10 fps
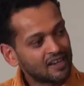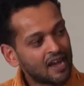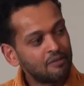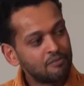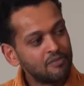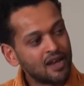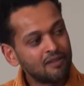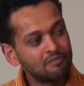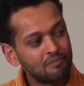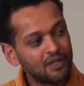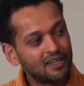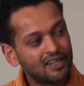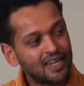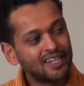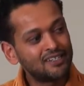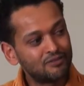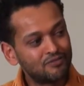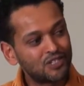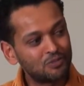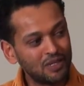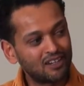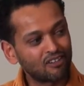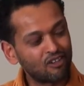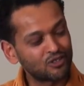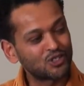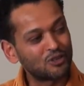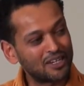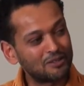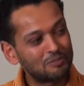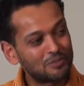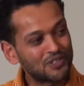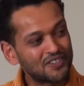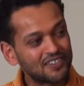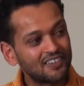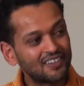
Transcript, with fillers: not being a native speaker also helps.